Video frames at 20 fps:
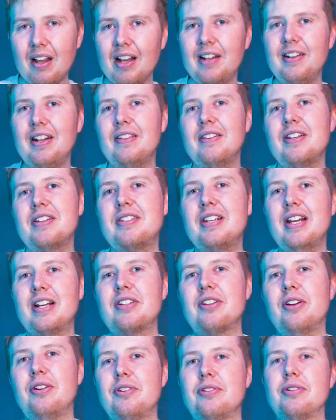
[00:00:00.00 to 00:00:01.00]
And then the
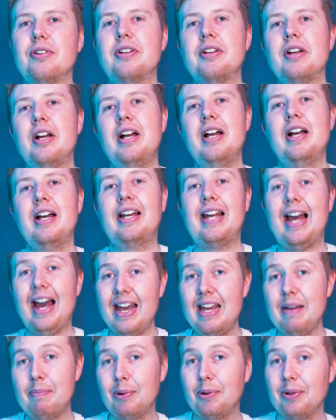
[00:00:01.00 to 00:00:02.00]
six hundred
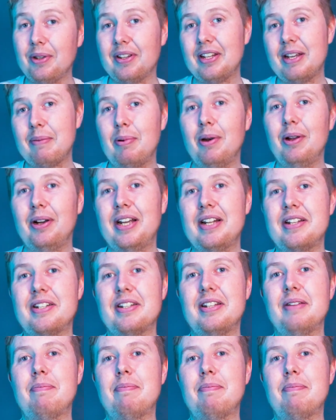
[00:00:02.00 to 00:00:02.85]
cable that they plug into